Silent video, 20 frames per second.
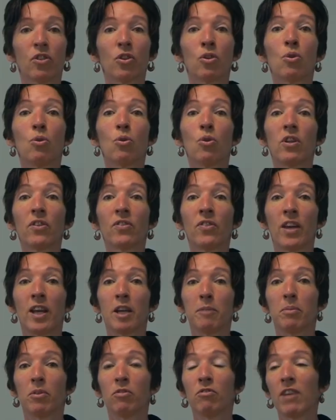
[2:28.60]
to call a
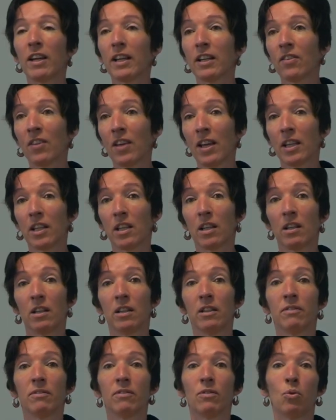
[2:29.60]
table
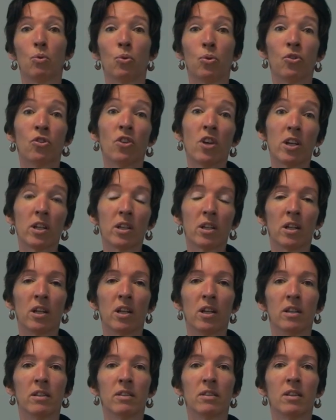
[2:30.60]
rectangular or
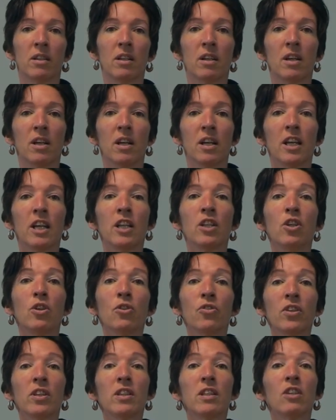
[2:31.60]
circular. In
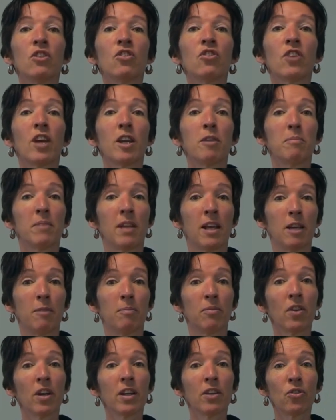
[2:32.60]
using these shape
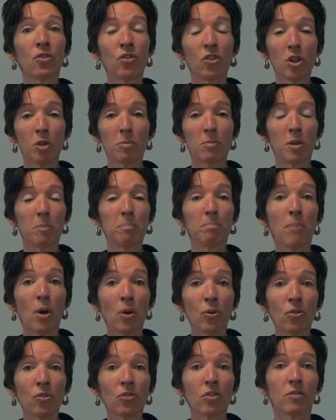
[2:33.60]
names, I assume that
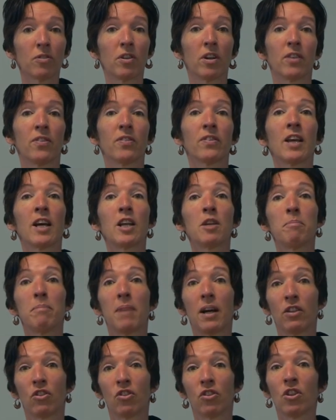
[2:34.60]
most of us can
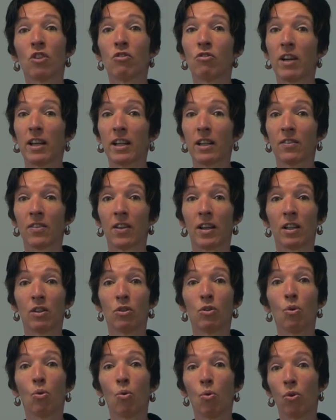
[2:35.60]
imagine a
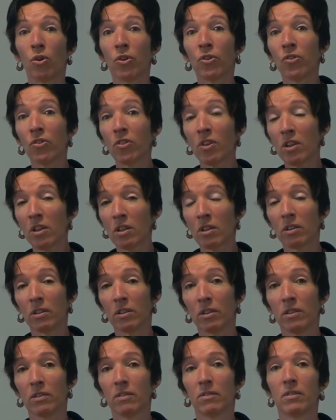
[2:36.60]
rectangle or a
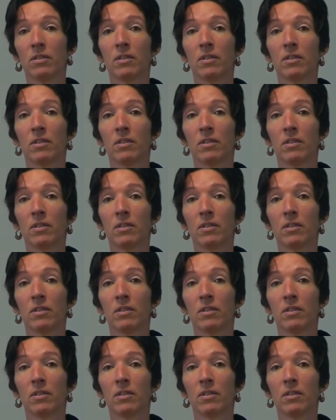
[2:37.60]
circle.